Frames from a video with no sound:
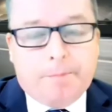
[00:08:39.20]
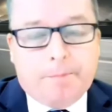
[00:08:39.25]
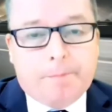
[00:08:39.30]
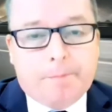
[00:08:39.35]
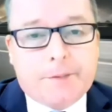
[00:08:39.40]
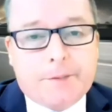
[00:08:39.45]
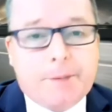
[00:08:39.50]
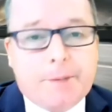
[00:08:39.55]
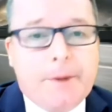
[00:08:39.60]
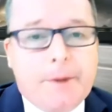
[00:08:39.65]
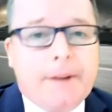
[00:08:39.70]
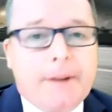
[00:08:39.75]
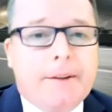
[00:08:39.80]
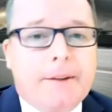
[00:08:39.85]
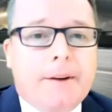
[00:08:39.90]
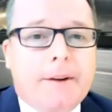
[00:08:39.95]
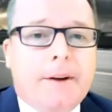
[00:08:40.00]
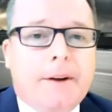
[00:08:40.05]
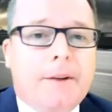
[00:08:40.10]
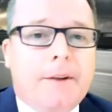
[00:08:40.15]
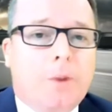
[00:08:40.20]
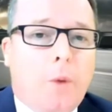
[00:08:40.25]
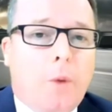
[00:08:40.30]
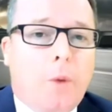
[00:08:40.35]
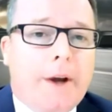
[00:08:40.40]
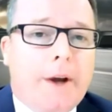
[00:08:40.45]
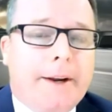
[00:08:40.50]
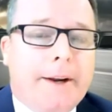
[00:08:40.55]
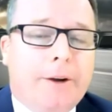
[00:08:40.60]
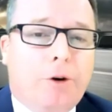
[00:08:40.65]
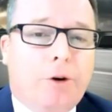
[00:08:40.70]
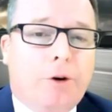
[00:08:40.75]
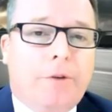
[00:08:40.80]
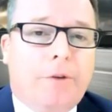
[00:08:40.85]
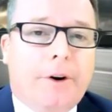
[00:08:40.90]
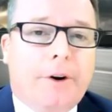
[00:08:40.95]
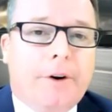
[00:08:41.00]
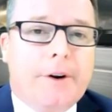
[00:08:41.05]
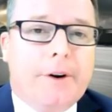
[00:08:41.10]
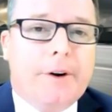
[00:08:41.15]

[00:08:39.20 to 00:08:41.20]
to me, the way to get over